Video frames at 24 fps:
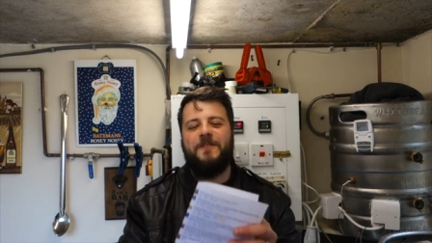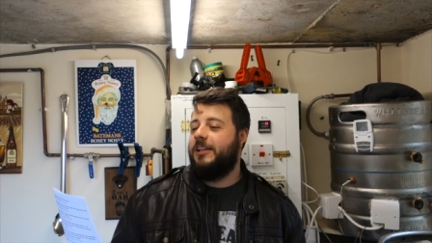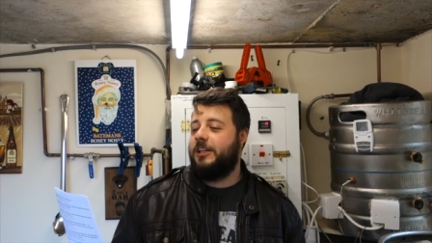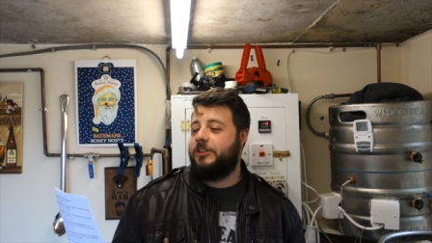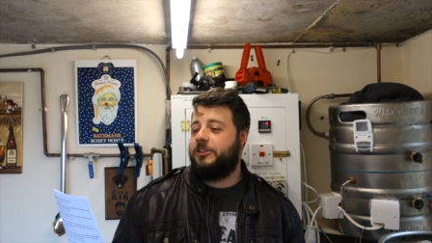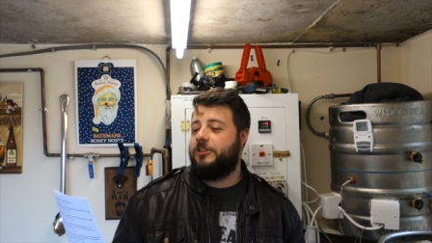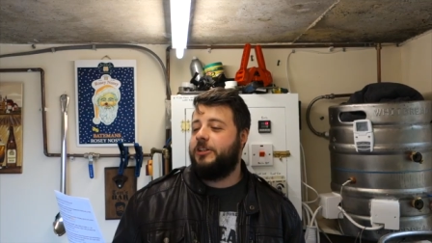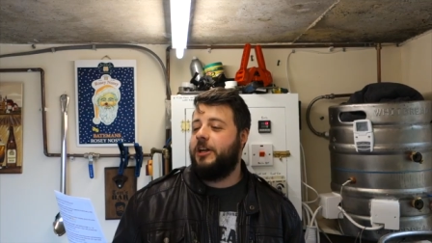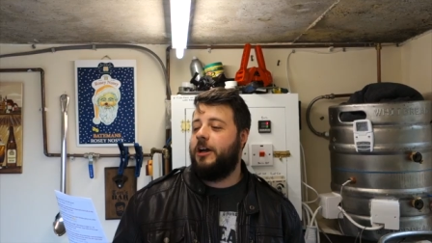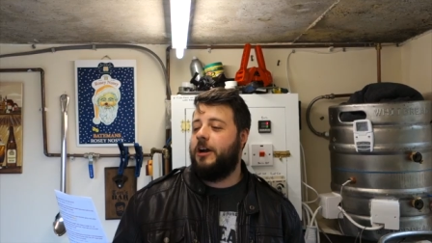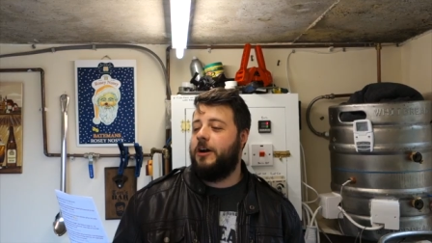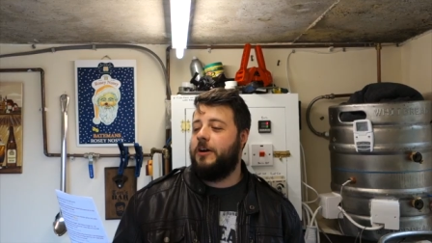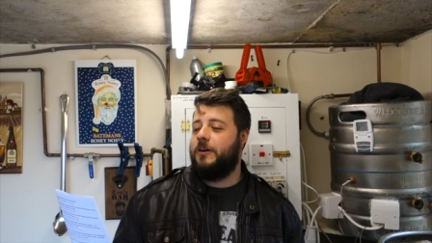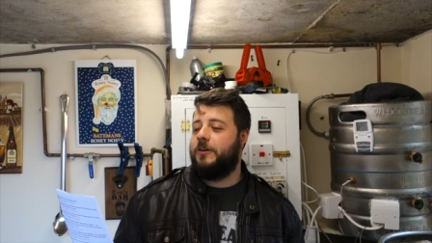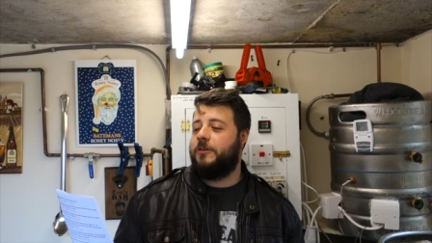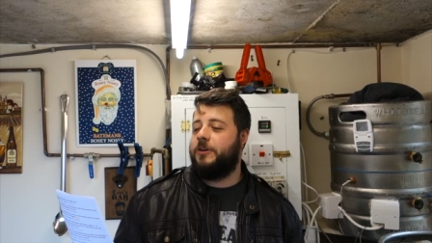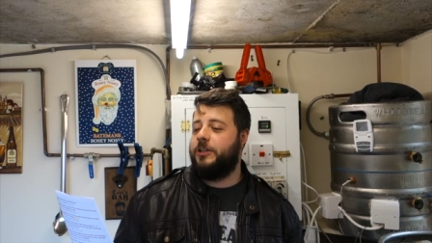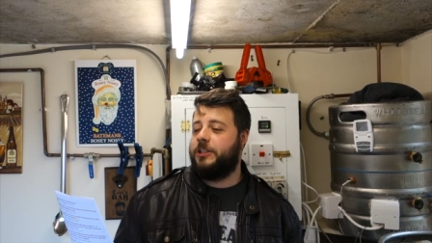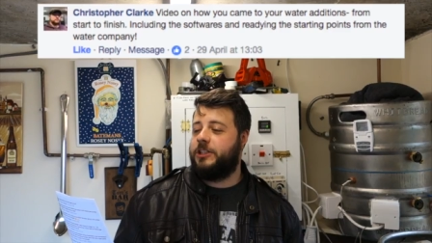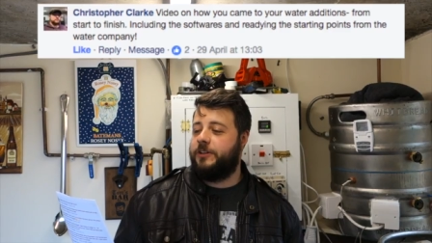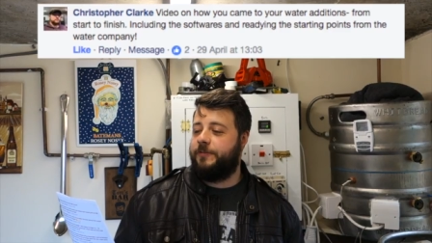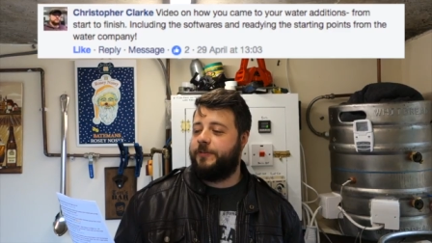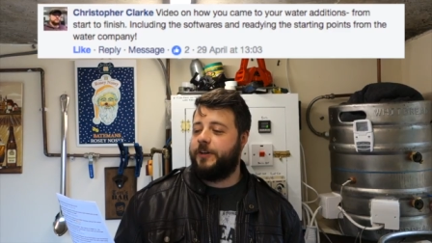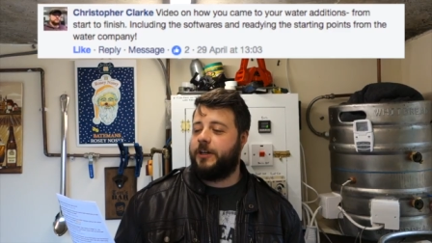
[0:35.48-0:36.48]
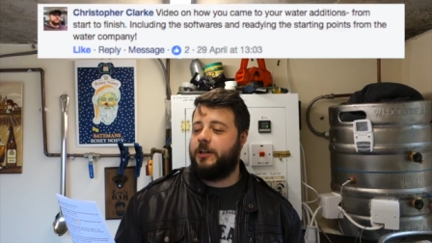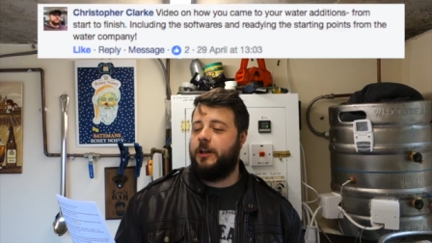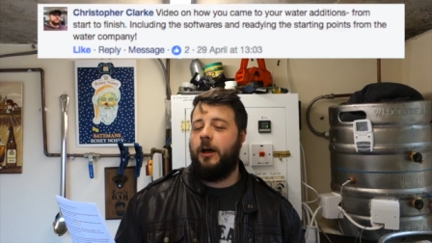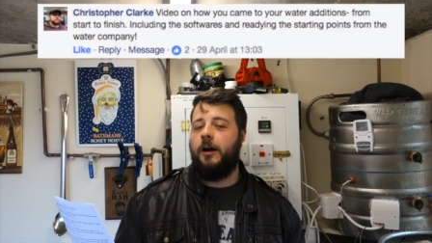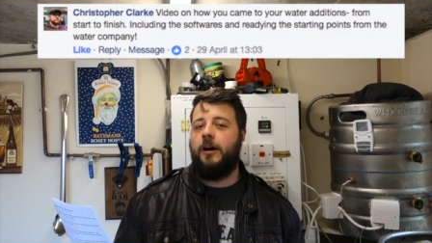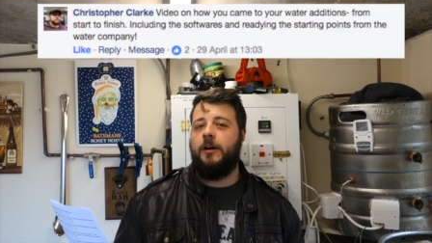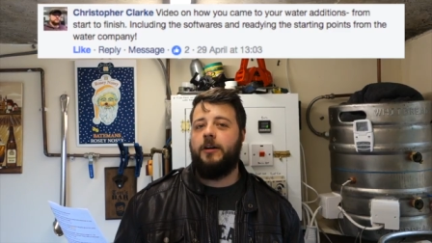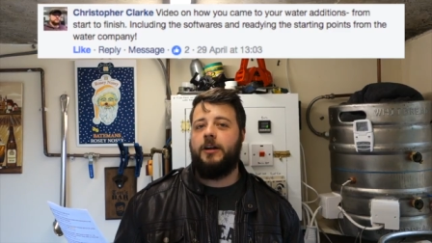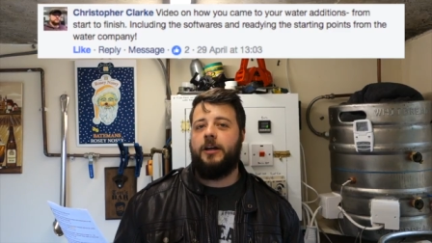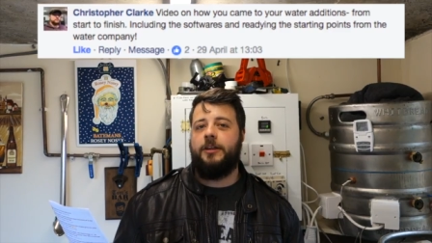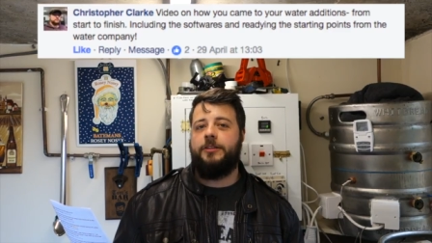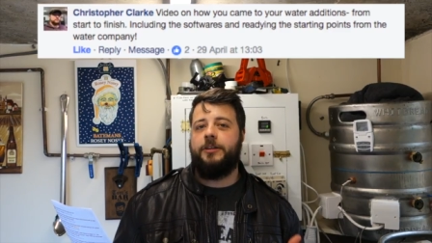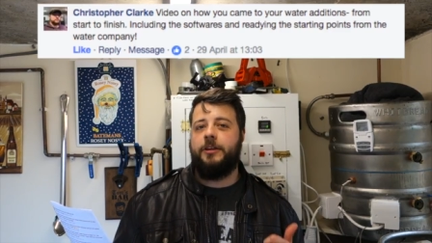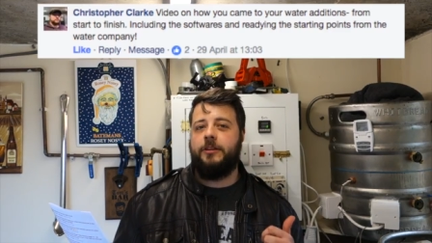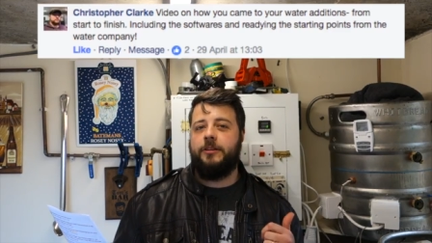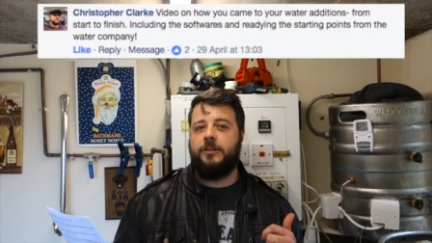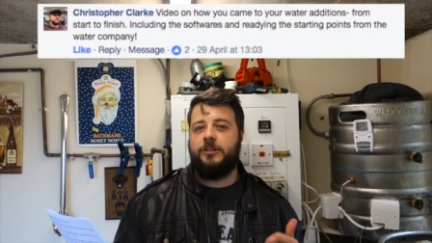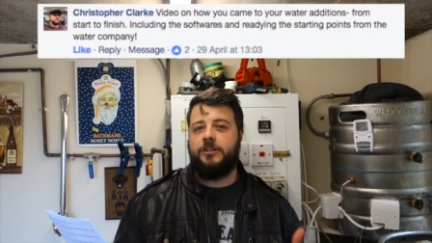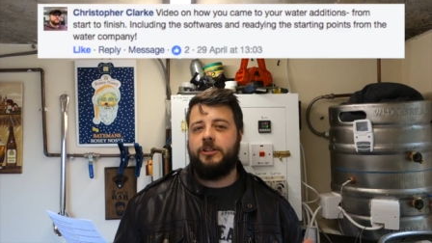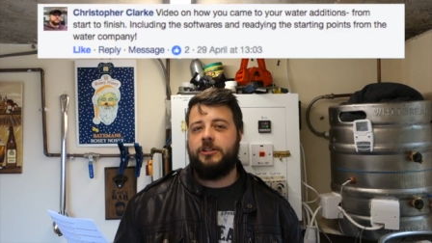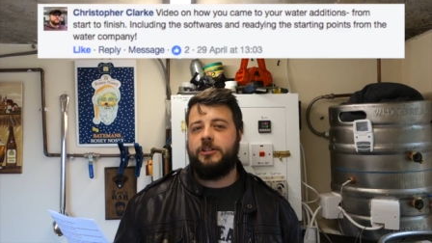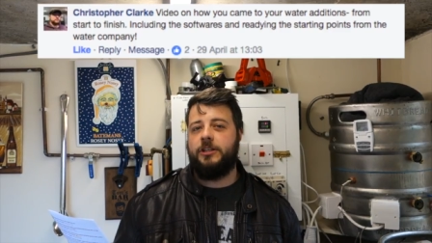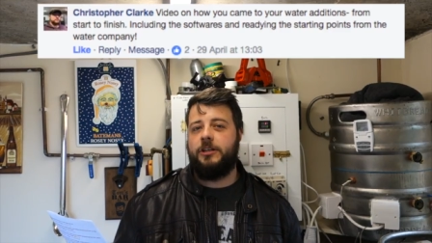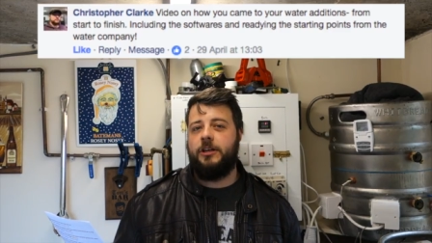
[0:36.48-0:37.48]
Let's start. Christopher Clark, I think
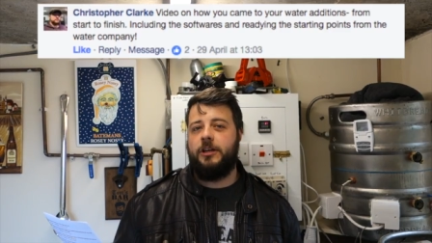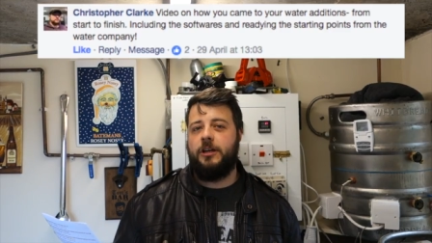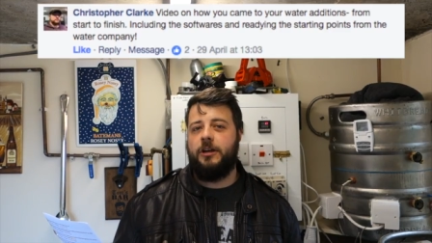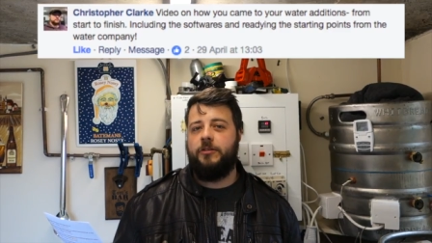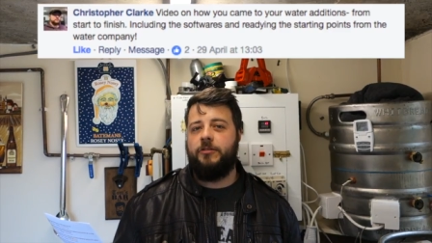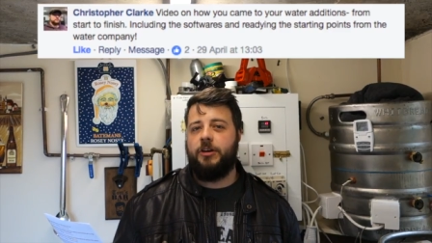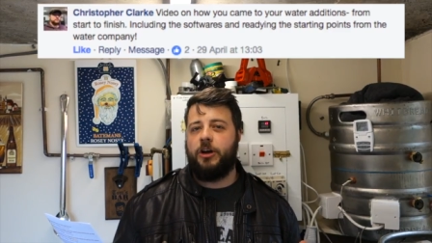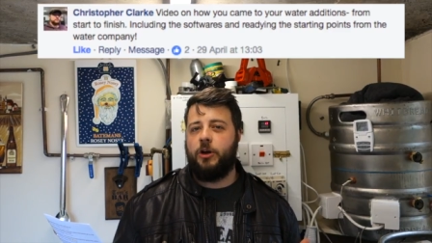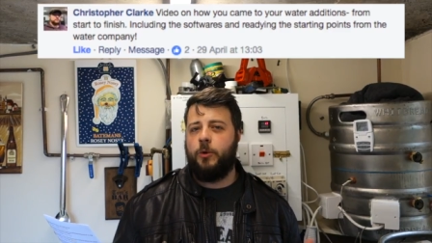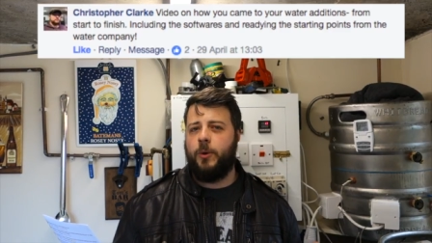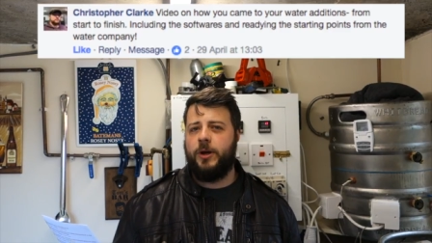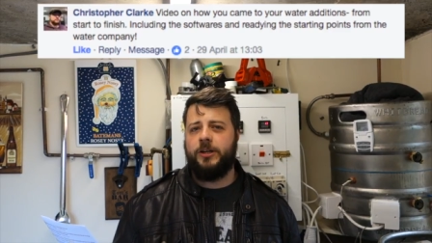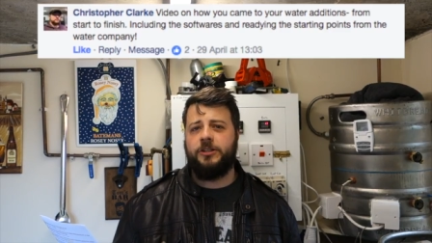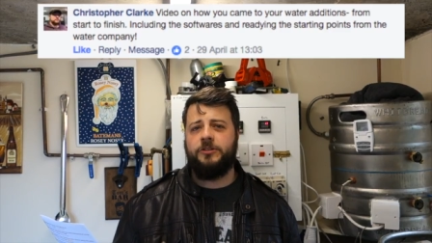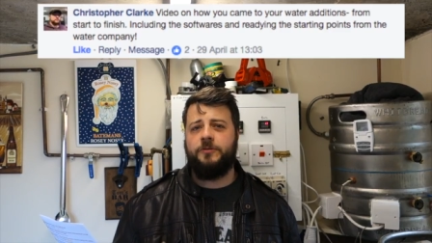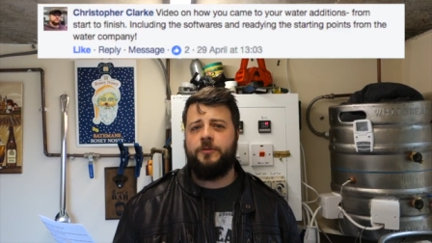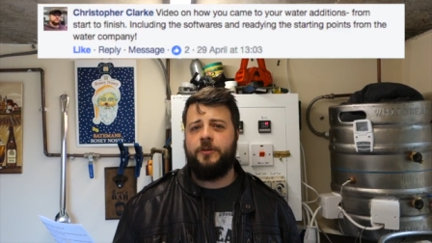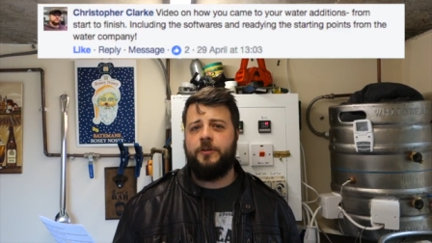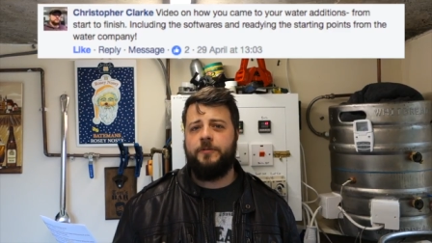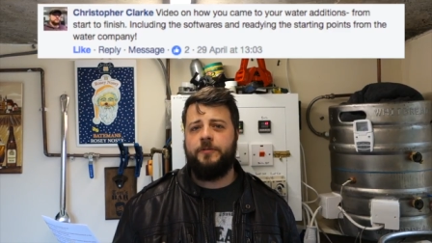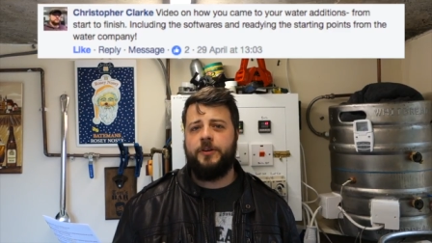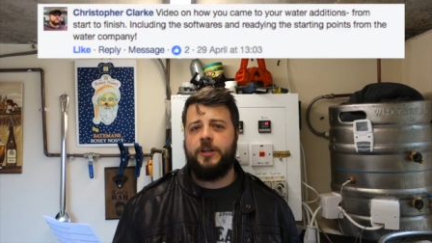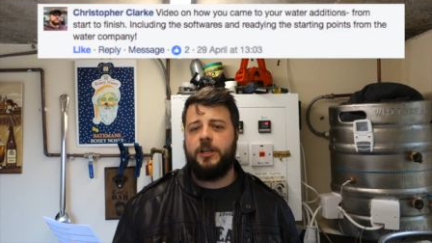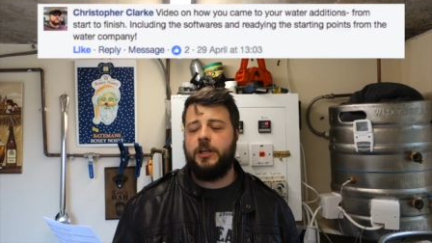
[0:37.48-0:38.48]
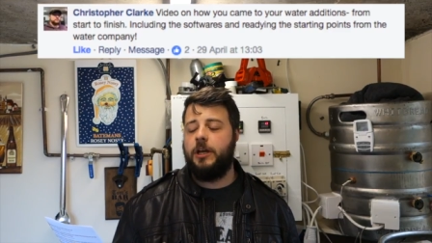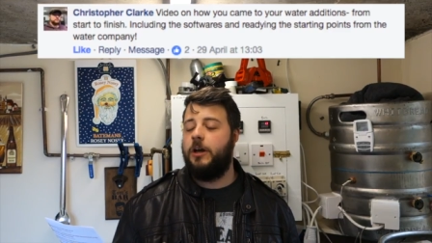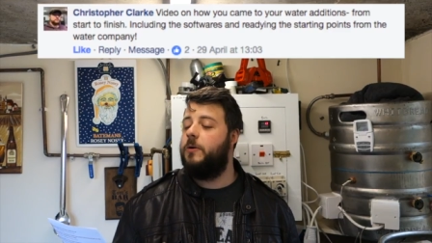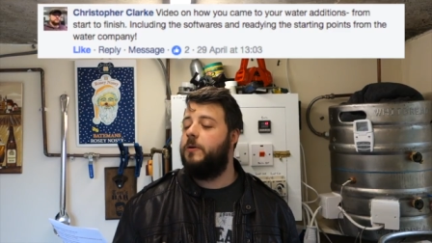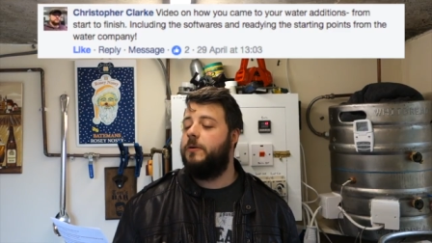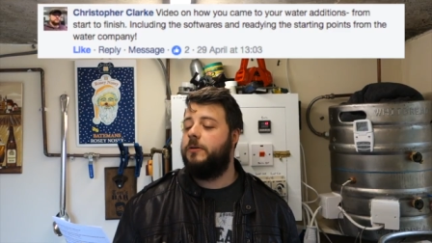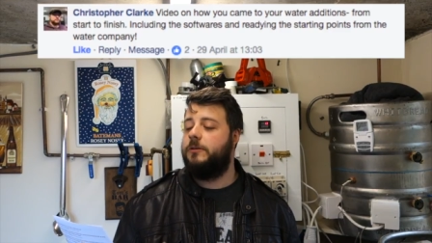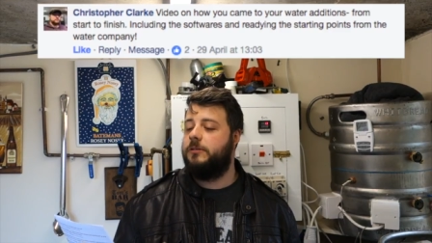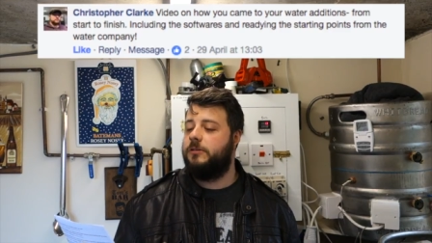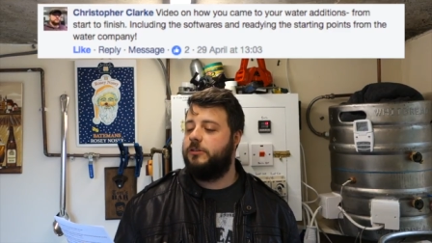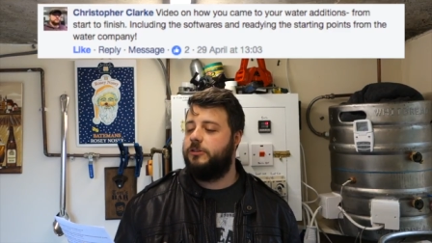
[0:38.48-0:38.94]
this is a, a request for a video.